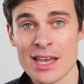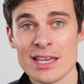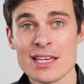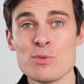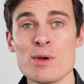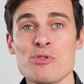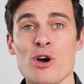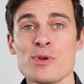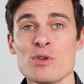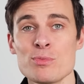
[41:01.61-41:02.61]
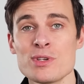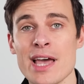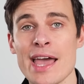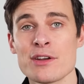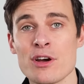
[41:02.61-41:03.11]
Guess where property will be
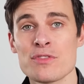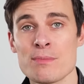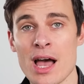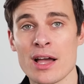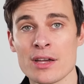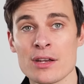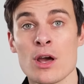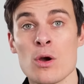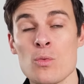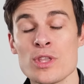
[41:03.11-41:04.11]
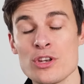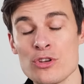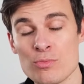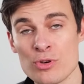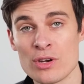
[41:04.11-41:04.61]
taken off the market when you
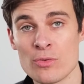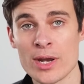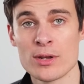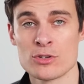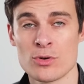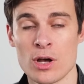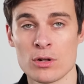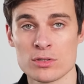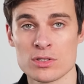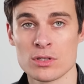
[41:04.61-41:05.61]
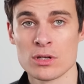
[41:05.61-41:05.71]
do put in rent controls?